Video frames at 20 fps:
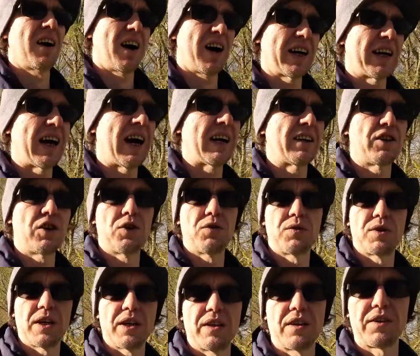I can
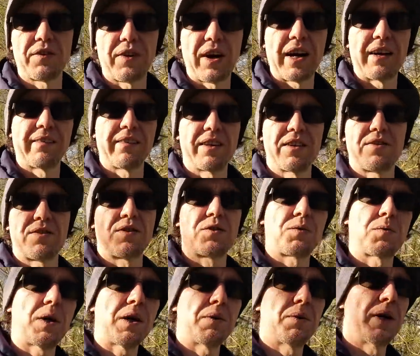use it in other areas
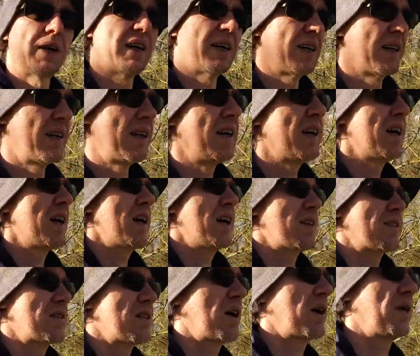as well.
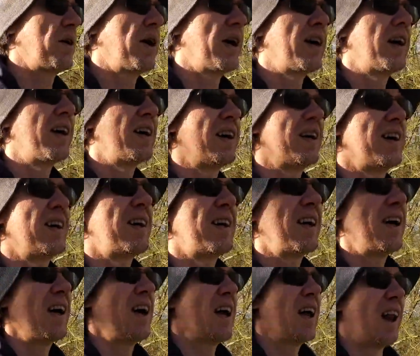So
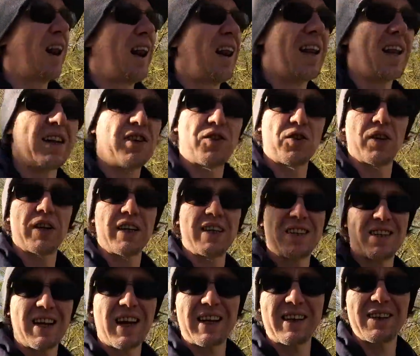literally
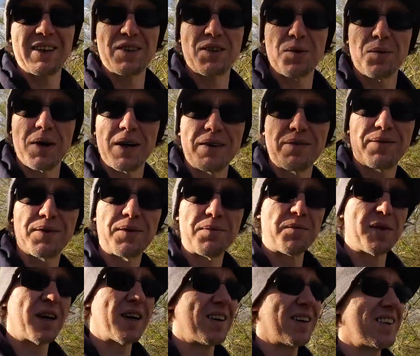seconds away
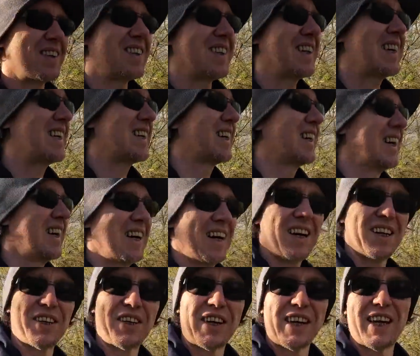from the hide,
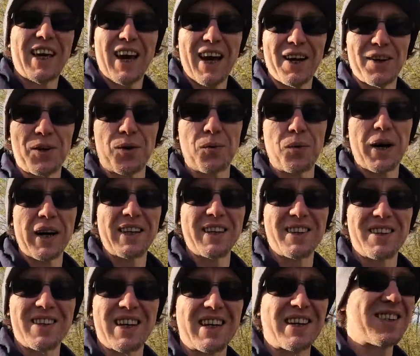and I cannot wait
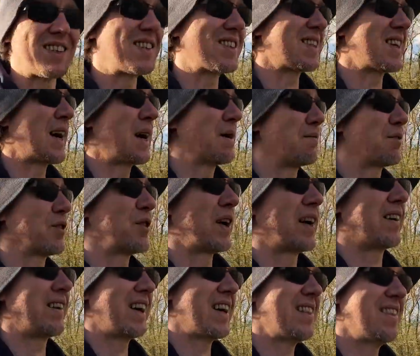to test this camera
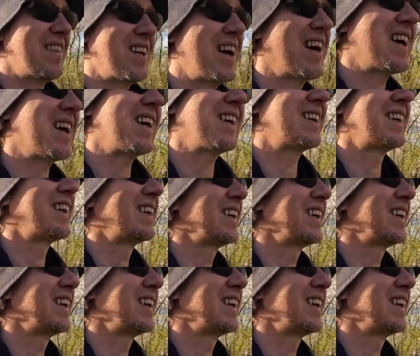out in there.